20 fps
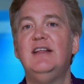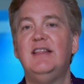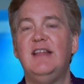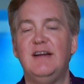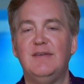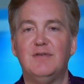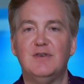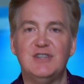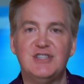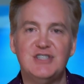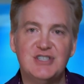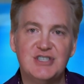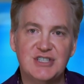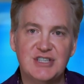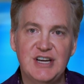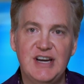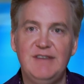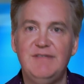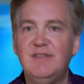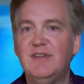they've
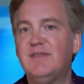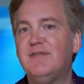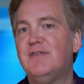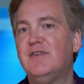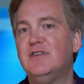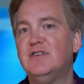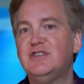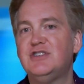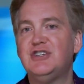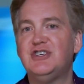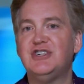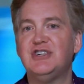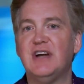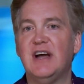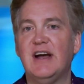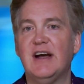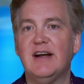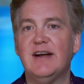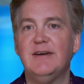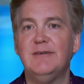received the first
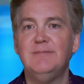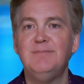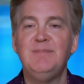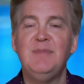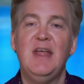check,